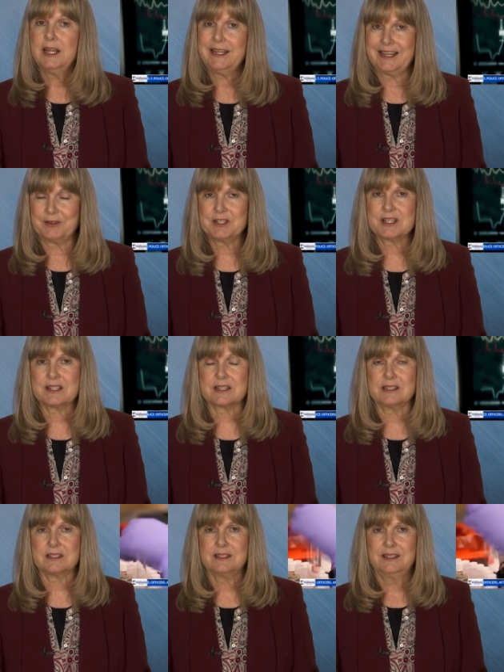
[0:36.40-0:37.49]
and how it
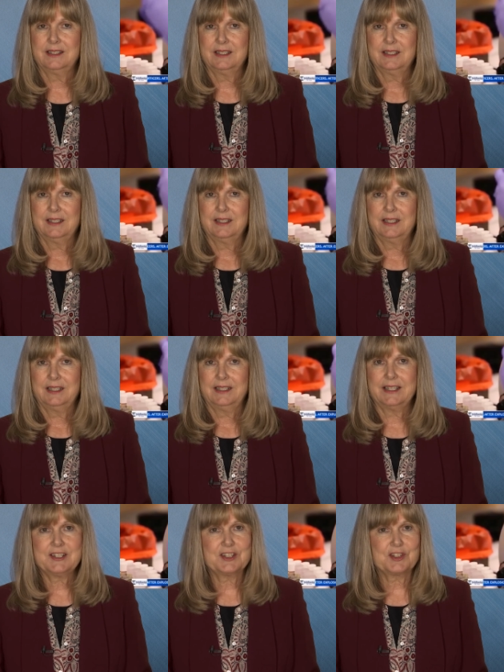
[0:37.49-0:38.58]
doesn't.
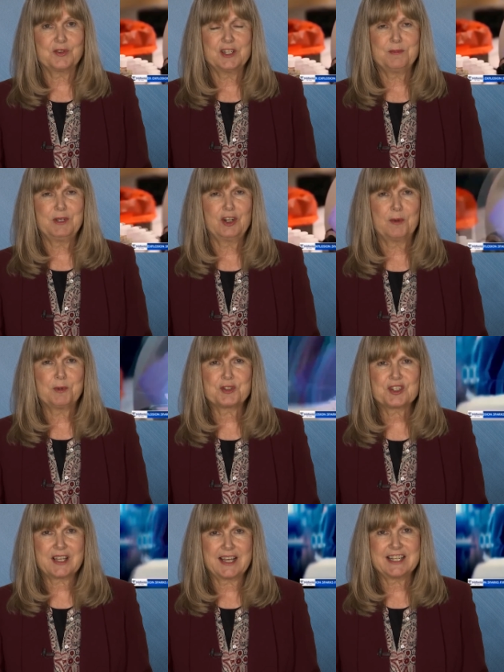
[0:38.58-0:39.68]
This is going to be an
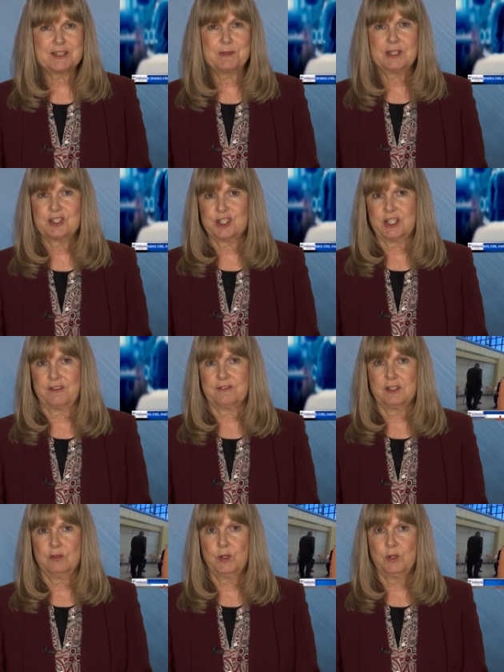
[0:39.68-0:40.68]
almost seismic shift,